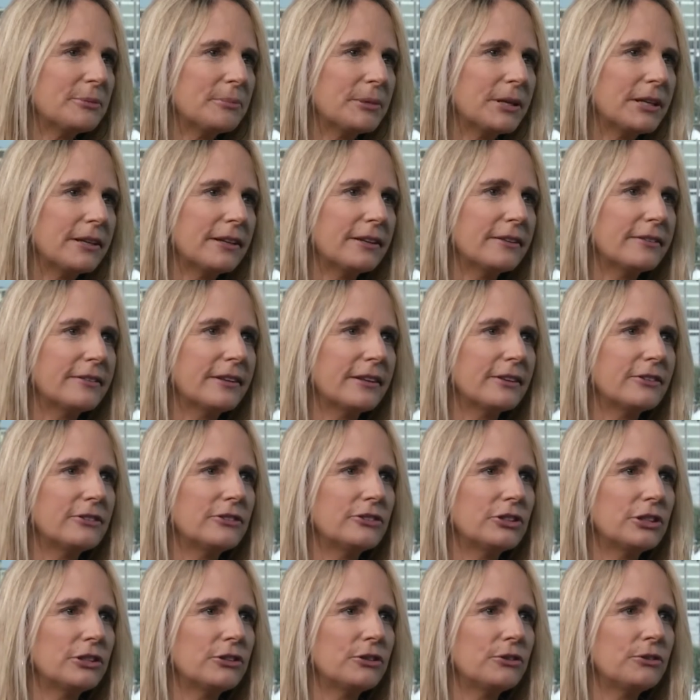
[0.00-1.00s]
at me, and he said,
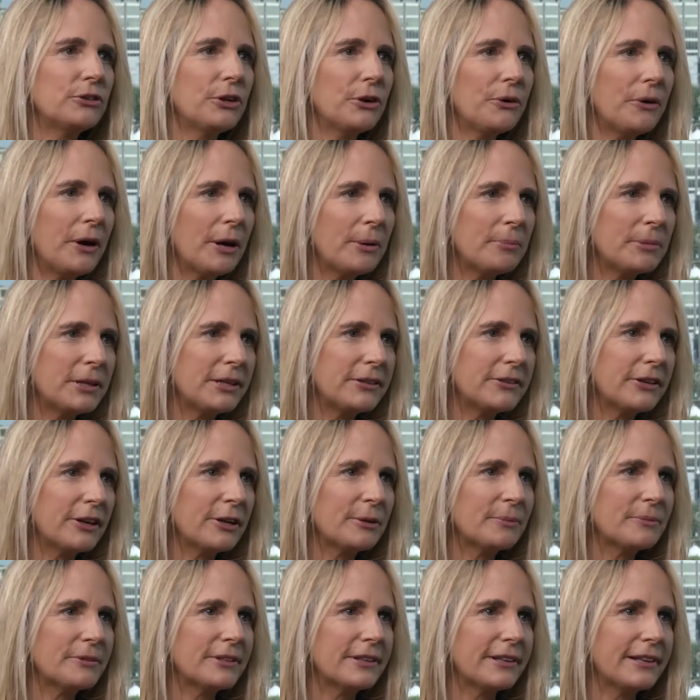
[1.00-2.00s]
Jean, you know how many
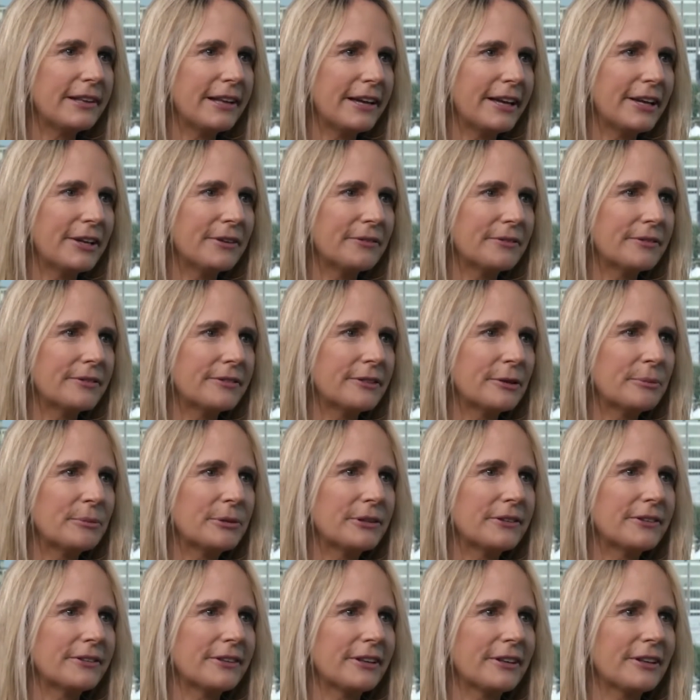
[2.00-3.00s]
times in life
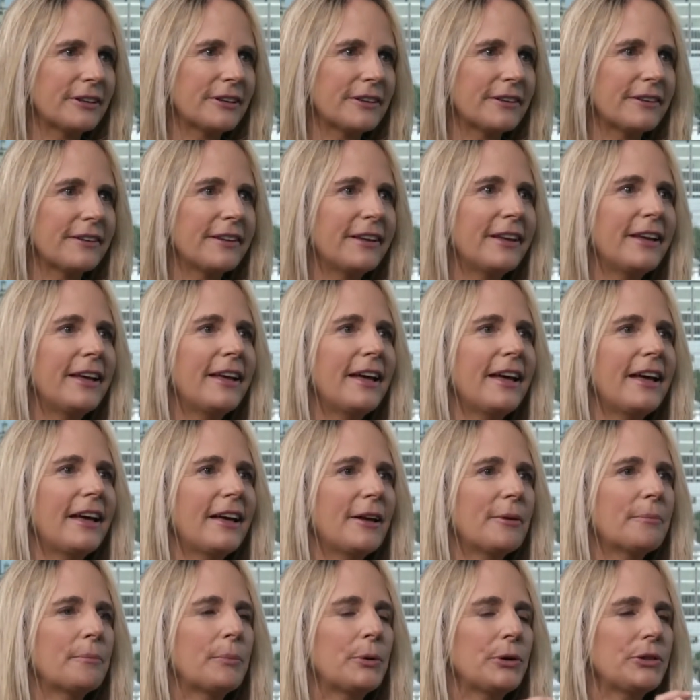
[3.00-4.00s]
someone's going to
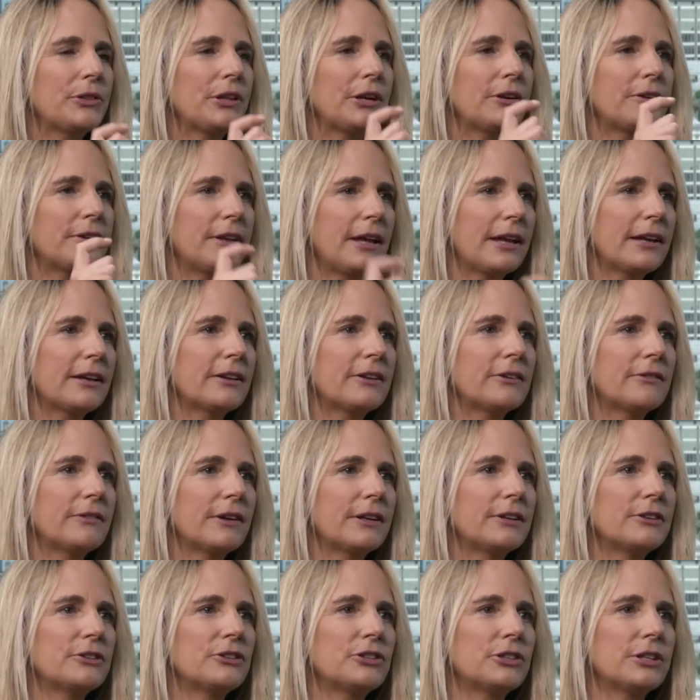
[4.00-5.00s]
put their negative
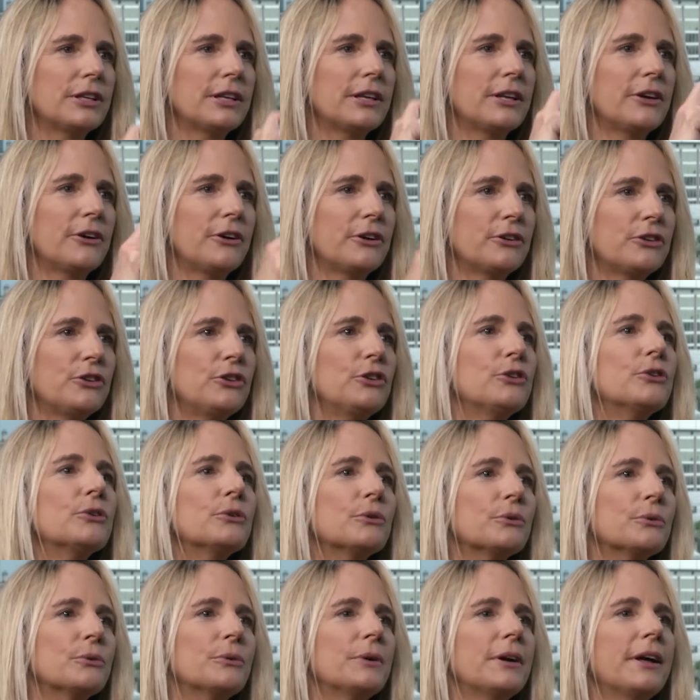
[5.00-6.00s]
energy on
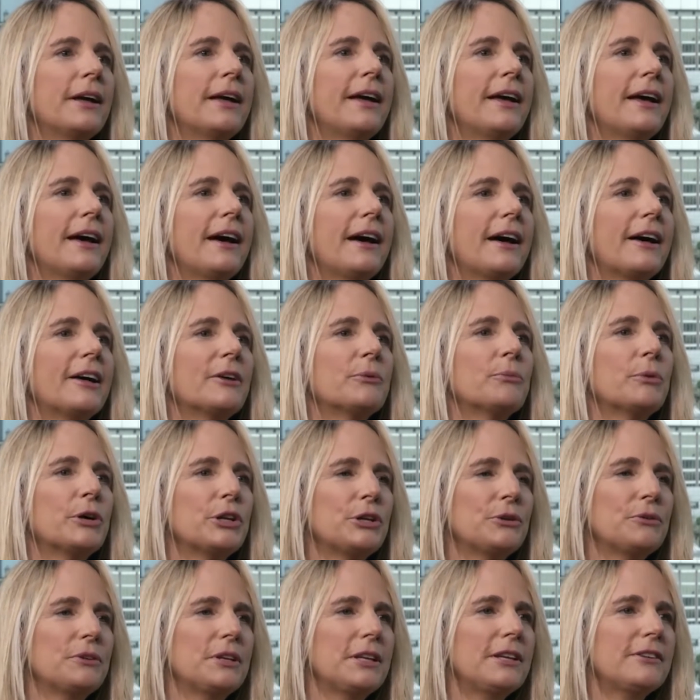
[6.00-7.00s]
you, and
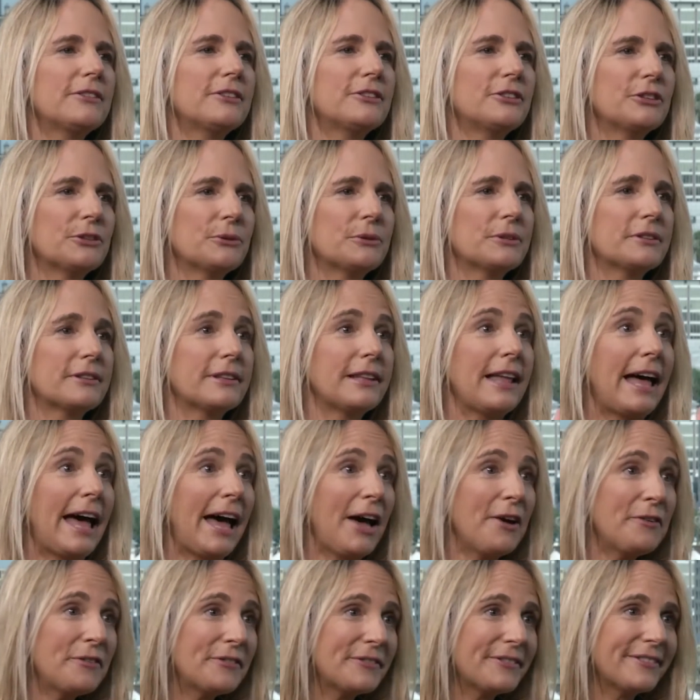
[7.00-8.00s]
what you need to do is
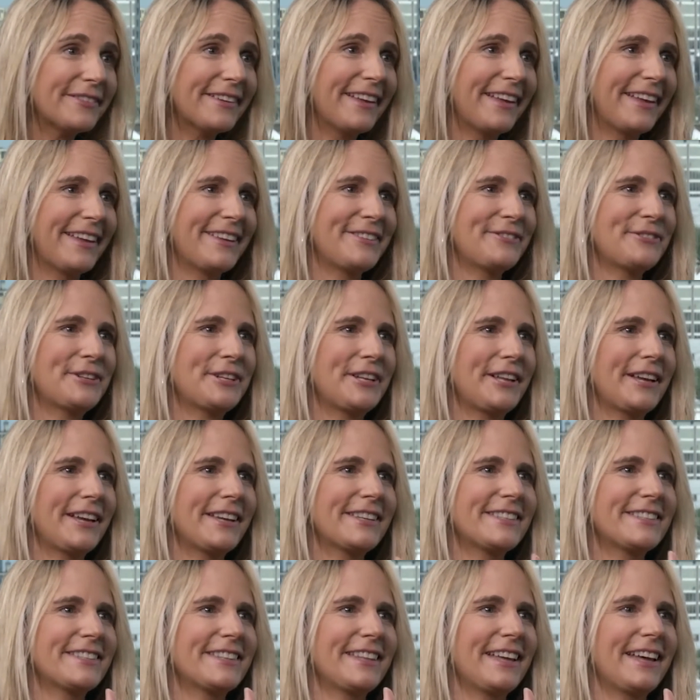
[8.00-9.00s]
laugh and
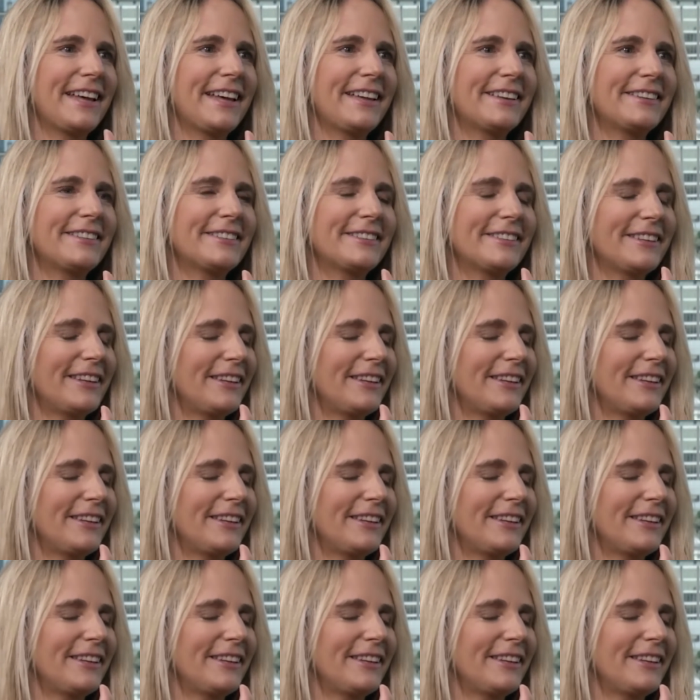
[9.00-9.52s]
realize that